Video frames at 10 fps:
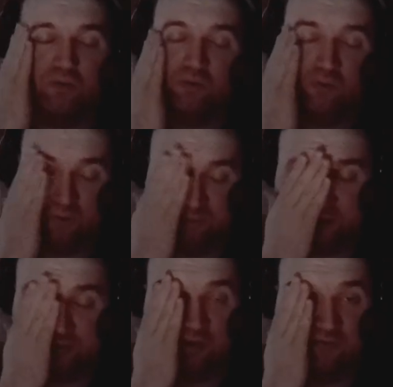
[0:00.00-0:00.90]
or by
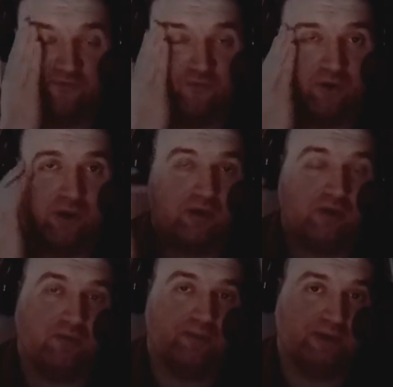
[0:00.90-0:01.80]
2040,
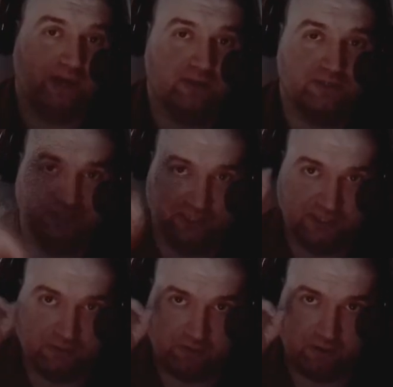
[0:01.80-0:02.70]
will be down to
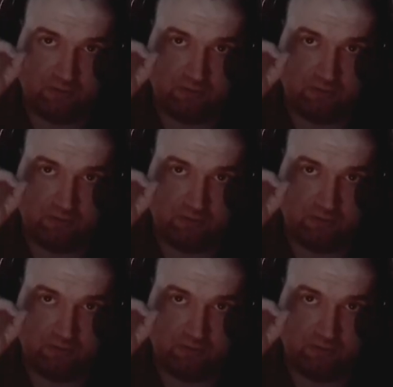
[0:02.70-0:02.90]
zero.